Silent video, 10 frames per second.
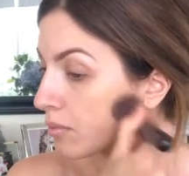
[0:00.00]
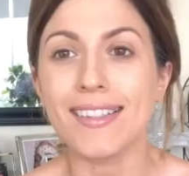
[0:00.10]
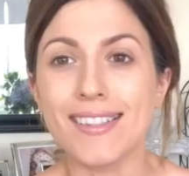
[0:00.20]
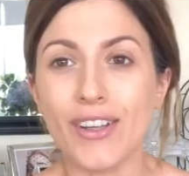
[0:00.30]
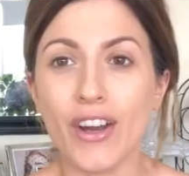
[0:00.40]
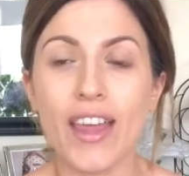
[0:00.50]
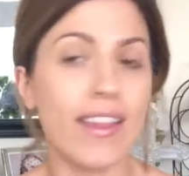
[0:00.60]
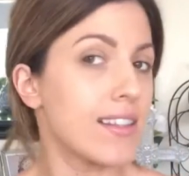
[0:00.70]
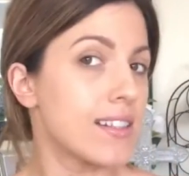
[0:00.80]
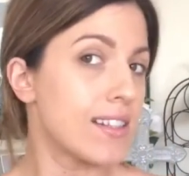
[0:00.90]
there. So
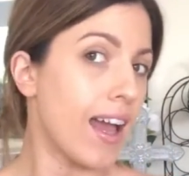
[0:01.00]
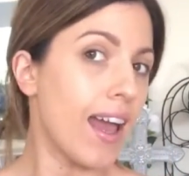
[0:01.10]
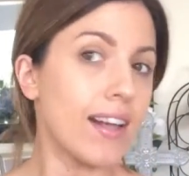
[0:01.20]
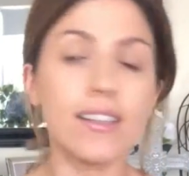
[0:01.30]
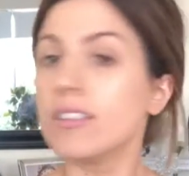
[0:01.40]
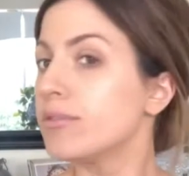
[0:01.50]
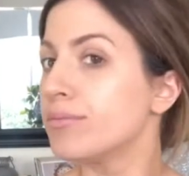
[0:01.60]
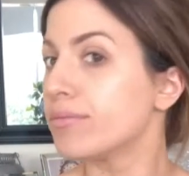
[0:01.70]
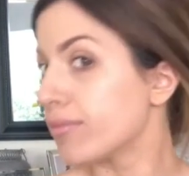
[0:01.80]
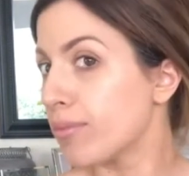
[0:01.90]
that's done.
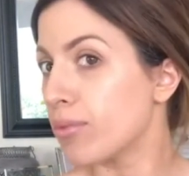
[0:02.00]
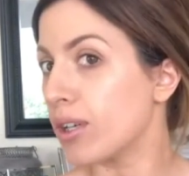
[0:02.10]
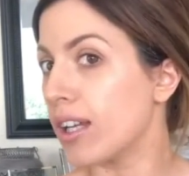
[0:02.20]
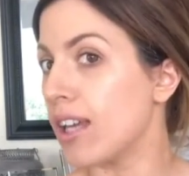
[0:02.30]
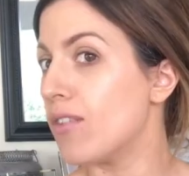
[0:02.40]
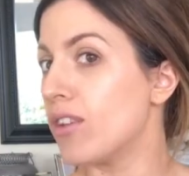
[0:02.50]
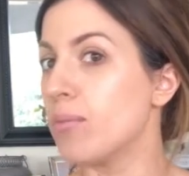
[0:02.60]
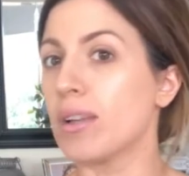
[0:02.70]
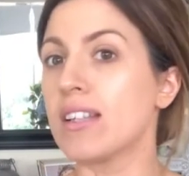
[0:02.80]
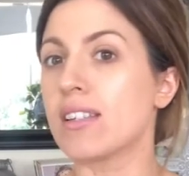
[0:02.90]
Pretty even,
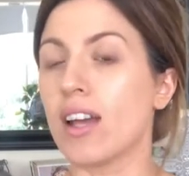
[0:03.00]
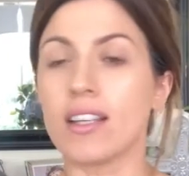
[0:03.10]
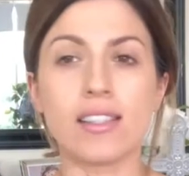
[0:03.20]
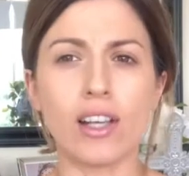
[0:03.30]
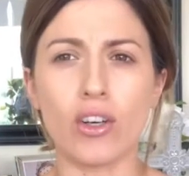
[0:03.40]
blends nicely.